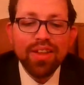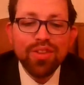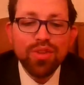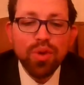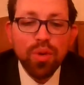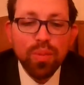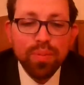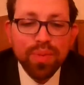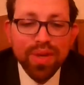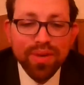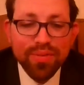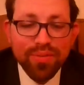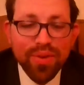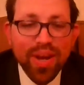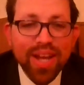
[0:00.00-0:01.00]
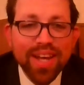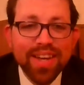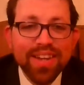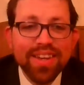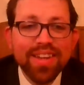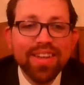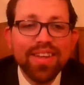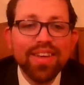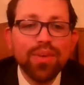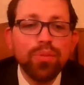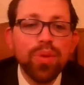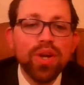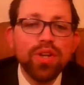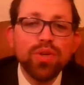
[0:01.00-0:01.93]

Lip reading: don't be afraid when